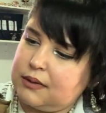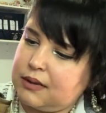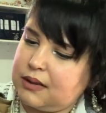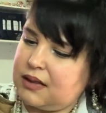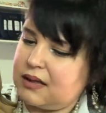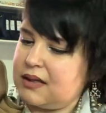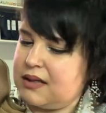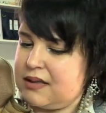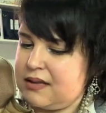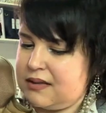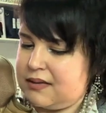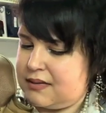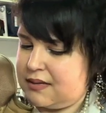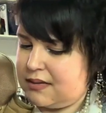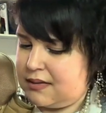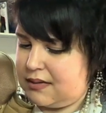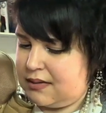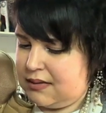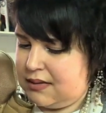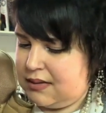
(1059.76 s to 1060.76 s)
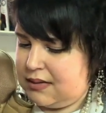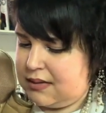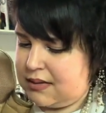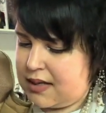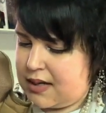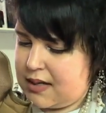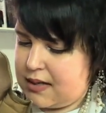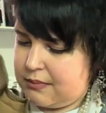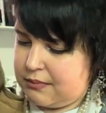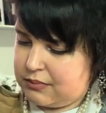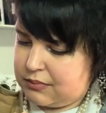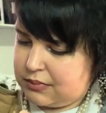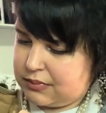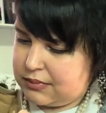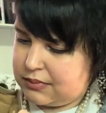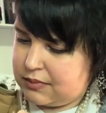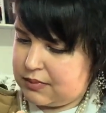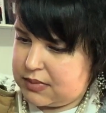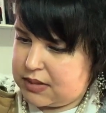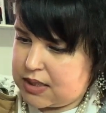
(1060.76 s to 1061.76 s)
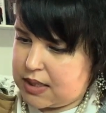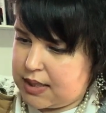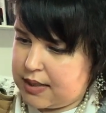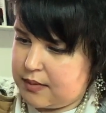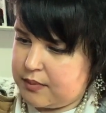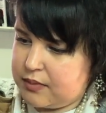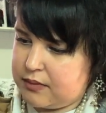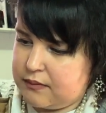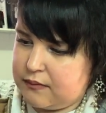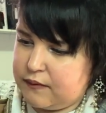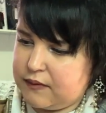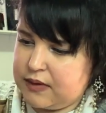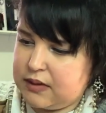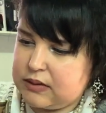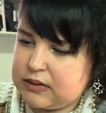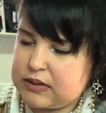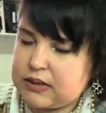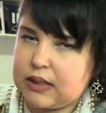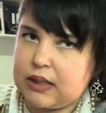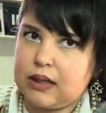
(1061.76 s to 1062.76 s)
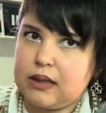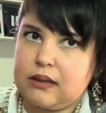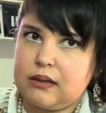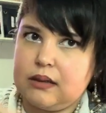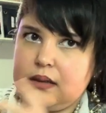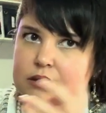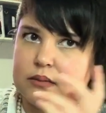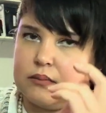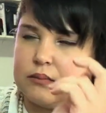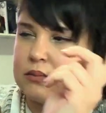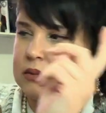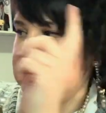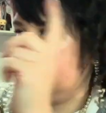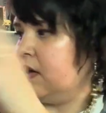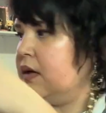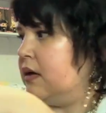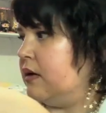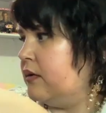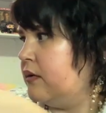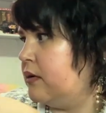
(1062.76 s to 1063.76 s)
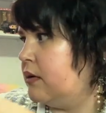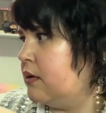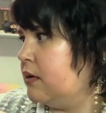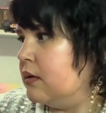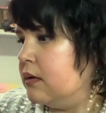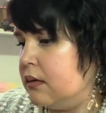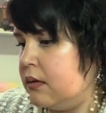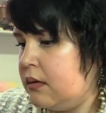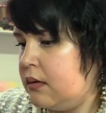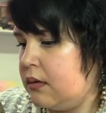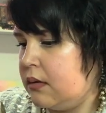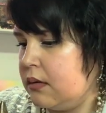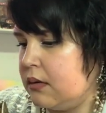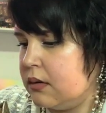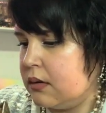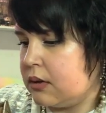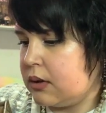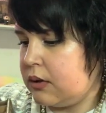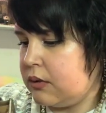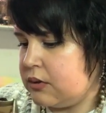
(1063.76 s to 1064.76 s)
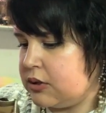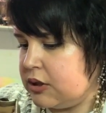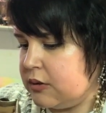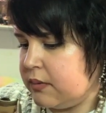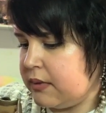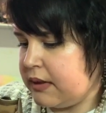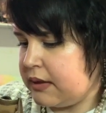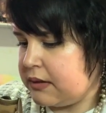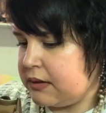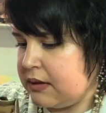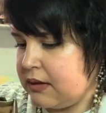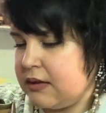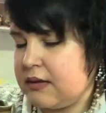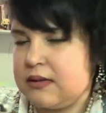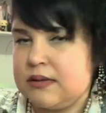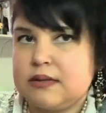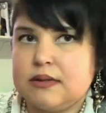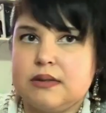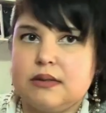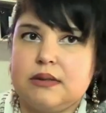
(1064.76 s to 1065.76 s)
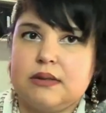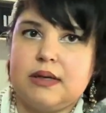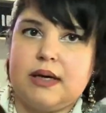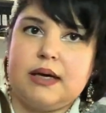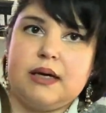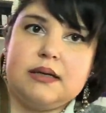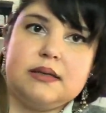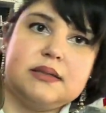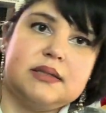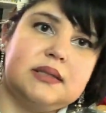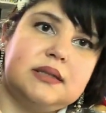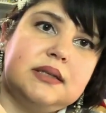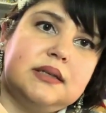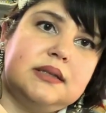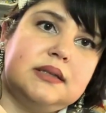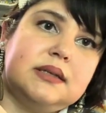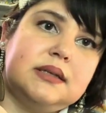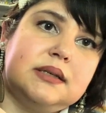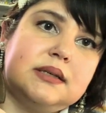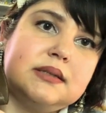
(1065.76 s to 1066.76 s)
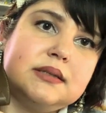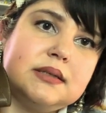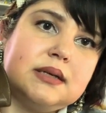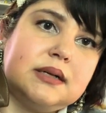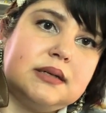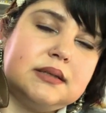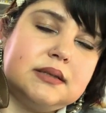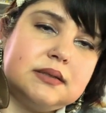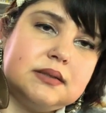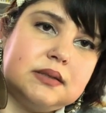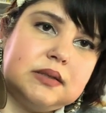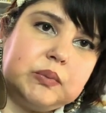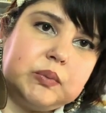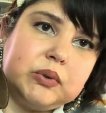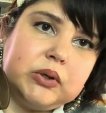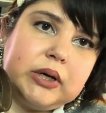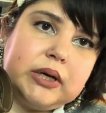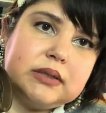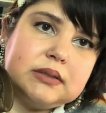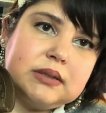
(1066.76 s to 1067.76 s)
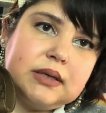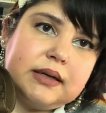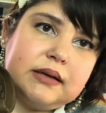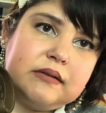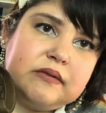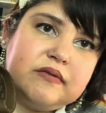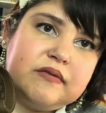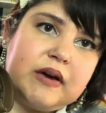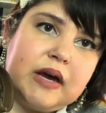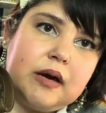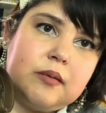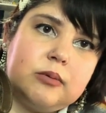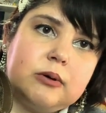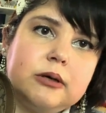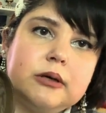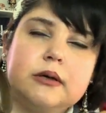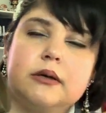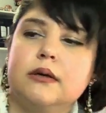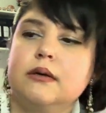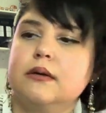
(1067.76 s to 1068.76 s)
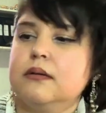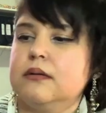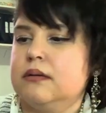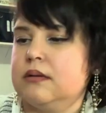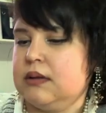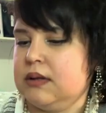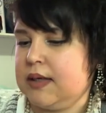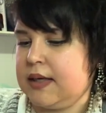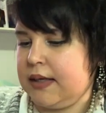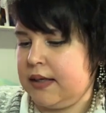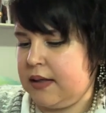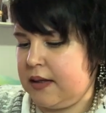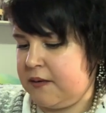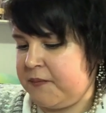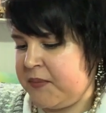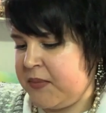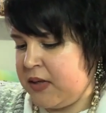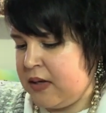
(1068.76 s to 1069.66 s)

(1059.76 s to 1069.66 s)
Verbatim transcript: I think this is the same type of inside that the other Gucci bag does has. And then the inside of the zipper has like a fabric lining.